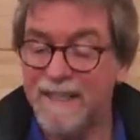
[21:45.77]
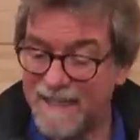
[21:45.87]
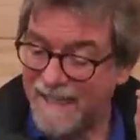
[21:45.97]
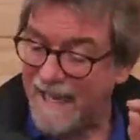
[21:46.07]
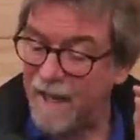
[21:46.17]

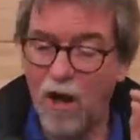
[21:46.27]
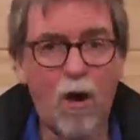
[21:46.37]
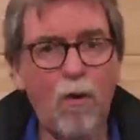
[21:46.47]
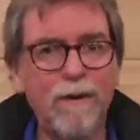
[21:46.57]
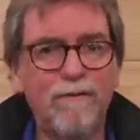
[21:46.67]
to get
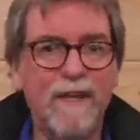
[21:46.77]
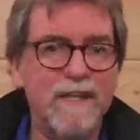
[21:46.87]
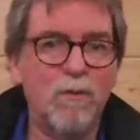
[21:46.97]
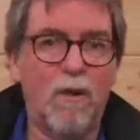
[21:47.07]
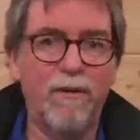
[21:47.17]
hold of
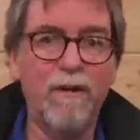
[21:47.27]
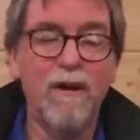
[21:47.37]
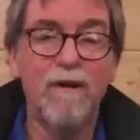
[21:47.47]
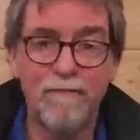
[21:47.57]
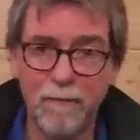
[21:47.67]
this one
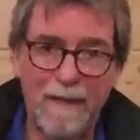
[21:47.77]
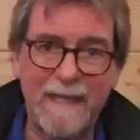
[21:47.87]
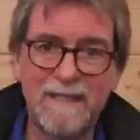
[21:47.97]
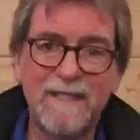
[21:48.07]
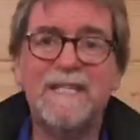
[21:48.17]
for
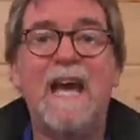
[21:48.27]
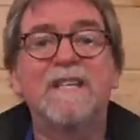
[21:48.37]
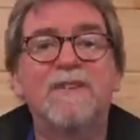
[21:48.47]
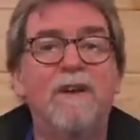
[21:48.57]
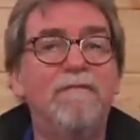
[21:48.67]
me to
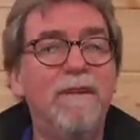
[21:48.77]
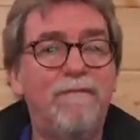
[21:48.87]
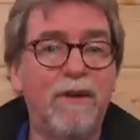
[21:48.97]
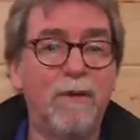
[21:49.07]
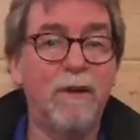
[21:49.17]
test and
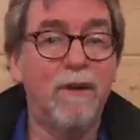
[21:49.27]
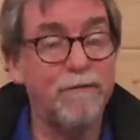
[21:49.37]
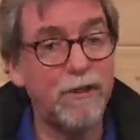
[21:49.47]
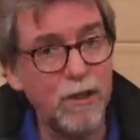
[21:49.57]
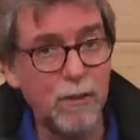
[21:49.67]
review
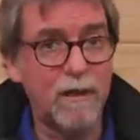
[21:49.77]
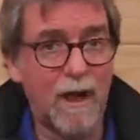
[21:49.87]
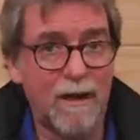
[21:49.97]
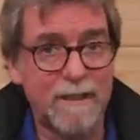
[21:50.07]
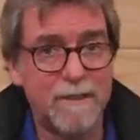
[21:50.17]
for you
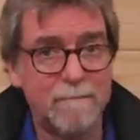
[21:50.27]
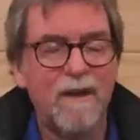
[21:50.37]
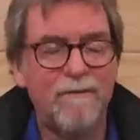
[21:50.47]
guys.